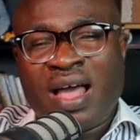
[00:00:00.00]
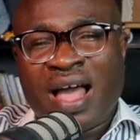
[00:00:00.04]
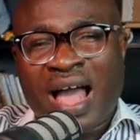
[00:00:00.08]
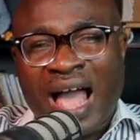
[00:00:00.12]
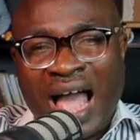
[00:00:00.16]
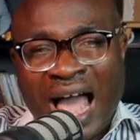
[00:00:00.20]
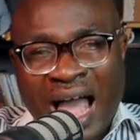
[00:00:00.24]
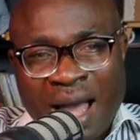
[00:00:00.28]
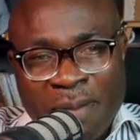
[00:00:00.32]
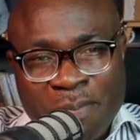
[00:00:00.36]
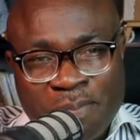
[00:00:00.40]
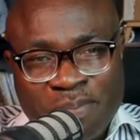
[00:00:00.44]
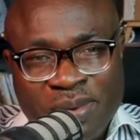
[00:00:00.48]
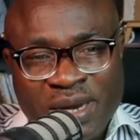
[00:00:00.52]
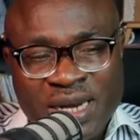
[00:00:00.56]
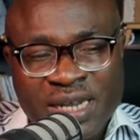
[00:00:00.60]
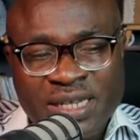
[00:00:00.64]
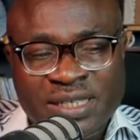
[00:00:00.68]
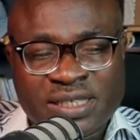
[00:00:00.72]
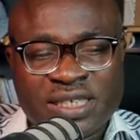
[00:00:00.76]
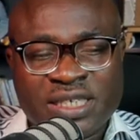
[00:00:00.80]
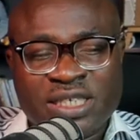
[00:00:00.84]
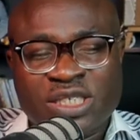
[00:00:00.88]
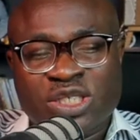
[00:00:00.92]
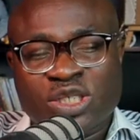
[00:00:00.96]

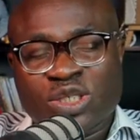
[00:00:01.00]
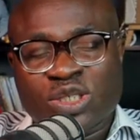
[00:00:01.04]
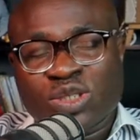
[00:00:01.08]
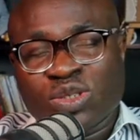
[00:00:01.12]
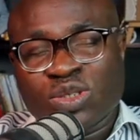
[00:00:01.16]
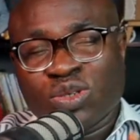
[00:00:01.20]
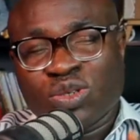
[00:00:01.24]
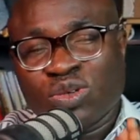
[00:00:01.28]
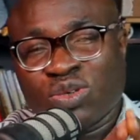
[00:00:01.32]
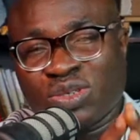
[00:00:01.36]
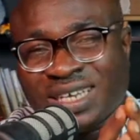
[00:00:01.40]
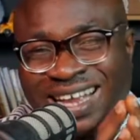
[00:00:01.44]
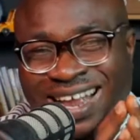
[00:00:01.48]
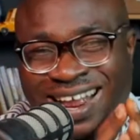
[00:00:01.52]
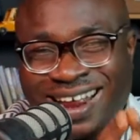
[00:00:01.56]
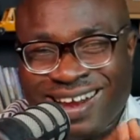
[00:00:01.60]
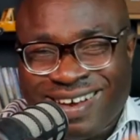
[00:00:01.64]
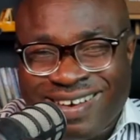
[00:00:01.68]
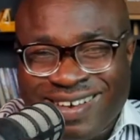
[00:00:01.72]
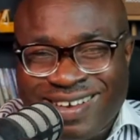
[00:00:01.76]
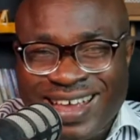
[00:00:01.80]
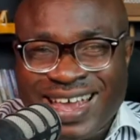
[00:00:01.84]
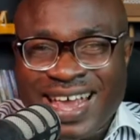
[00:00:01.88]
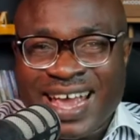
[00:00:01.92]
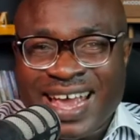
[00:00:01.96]
ability to
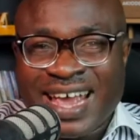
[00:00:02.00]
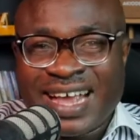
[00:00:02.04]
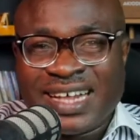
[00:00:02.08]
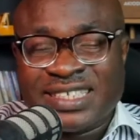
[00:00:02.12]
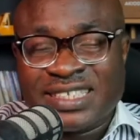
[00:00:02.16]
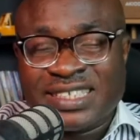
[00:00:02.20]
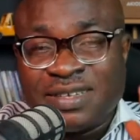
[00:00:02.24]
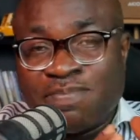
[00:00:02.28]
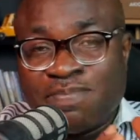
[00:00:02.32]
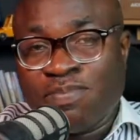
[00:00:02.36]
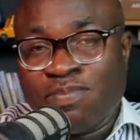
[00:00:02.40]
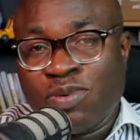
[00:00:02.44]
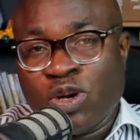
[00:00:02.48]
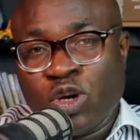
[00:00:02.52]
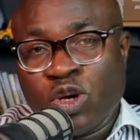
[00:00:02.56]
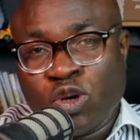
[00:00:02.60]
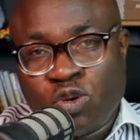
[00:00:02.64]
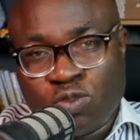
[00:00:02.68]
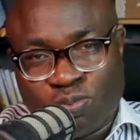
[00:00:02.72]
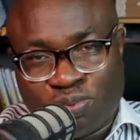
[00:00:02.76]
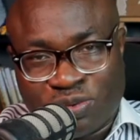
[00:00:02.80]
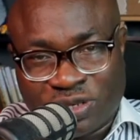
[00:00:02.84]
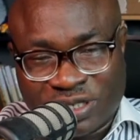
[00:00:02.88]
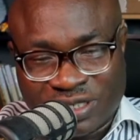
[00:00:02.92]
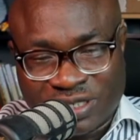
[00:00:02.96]
create
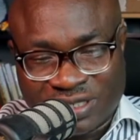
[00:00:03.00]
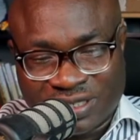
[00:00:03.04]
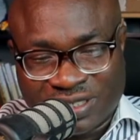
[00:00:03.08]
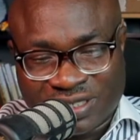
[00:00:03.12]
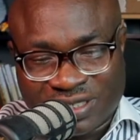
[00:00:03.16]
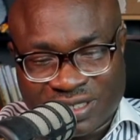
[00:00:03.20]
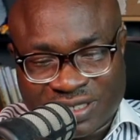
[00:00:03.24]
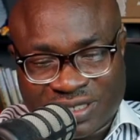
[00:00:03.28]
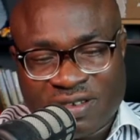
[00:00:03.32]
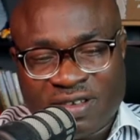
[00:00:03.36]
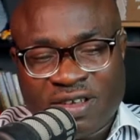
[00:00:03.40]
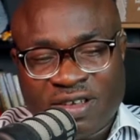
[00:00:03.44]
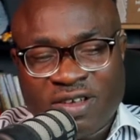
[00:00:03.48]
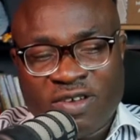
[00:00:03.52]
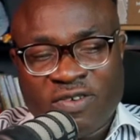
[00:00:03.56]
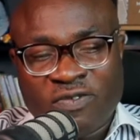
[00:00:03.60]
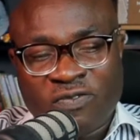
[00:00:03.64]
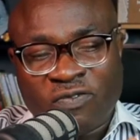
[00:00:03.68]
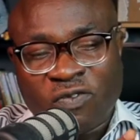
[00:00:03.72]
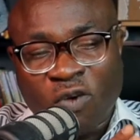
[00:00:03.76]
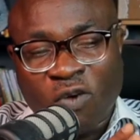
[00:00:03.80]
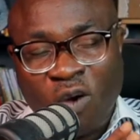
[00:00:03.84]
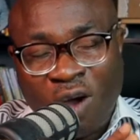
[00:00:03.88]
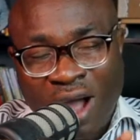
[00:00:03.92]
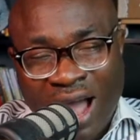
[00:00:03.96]
blueprints
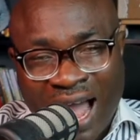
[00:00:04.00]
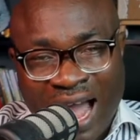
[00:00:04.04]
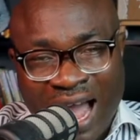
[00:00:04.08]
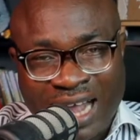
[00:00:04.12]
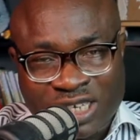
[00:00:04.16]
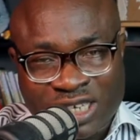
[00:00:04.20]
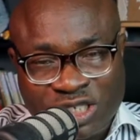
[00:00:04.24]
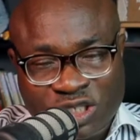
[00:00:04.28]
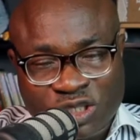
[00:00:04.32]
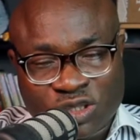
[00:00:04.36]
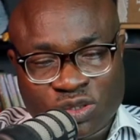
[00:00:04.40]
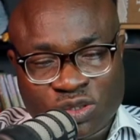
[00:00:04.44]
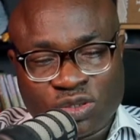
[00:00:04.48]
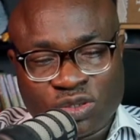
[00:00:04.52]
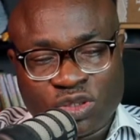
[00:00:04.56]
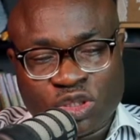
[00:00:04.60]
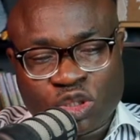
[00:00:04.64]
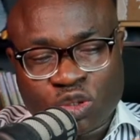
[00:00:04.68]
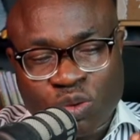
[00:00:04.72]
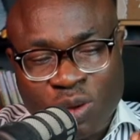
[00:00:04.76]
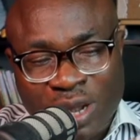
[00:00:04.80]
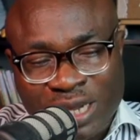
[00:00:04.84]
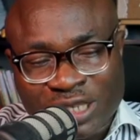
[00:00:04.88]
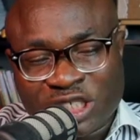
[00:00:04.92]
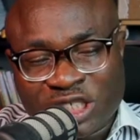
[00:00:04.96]
for action
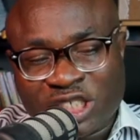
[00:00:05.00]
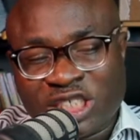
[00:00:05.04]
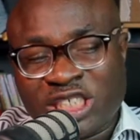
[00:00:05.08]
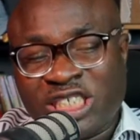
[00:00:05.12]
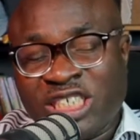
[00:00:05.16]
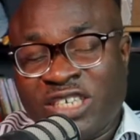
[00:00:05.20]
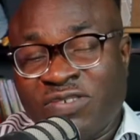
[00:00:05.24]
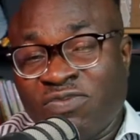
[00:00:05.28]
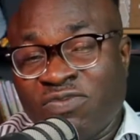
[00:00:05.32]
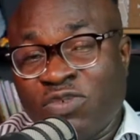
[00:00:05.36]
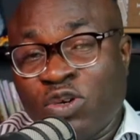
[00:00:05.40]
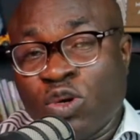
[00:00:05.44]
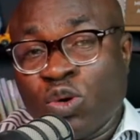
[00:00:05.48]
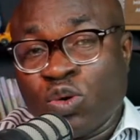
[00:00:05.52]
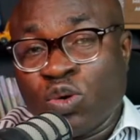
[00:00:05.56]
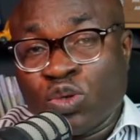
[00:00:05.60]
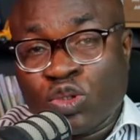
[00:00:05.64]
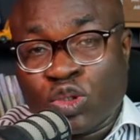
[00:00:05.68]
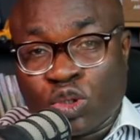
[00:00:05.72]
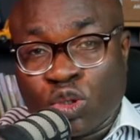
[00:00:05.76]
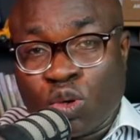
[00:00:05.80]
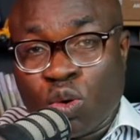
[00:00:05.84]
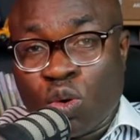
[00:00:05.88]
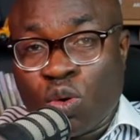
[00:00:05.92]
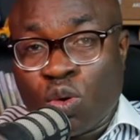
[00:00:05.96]
to achieve those
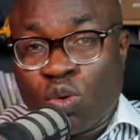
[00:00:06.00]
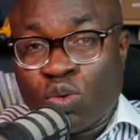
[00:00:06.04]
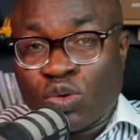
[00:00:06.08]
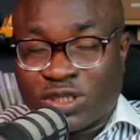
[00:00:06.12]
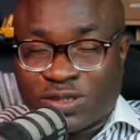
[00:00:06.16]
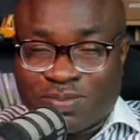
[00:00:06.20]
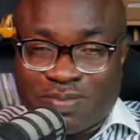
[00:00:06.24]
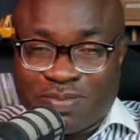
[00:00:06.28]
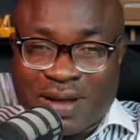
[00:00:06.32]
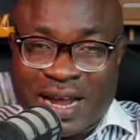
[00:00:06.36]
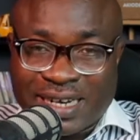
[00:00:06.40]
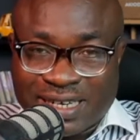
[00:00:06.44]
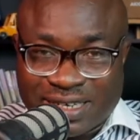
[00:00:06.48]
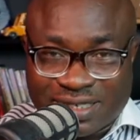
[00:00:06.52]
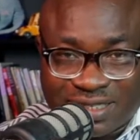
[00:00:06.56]
goals by the